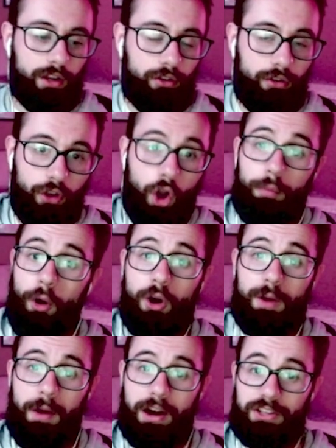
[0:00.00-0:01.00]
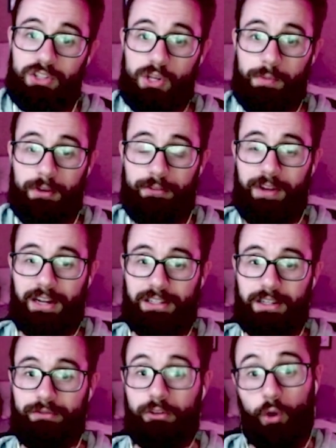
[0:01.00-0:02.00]
No Pokemon is super
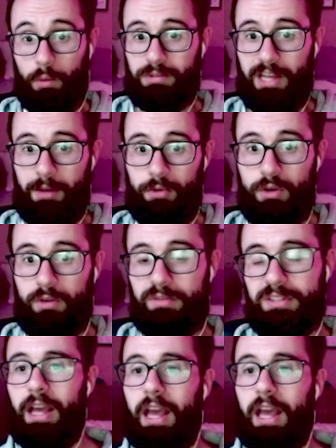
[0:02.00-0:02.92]
effective to normal type moves.